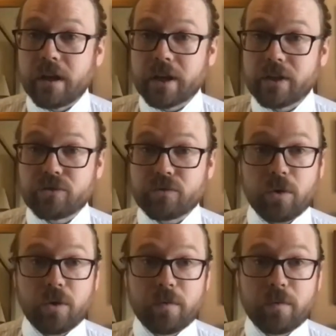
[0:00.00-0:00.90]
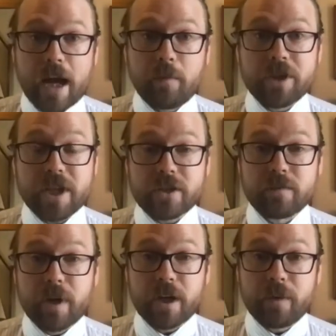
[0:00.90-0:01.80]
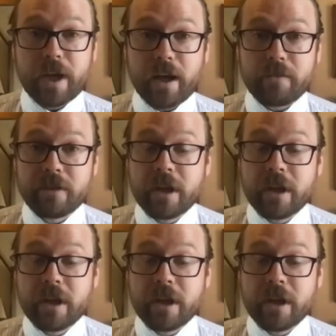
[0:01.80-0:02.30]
control how much extra money we have.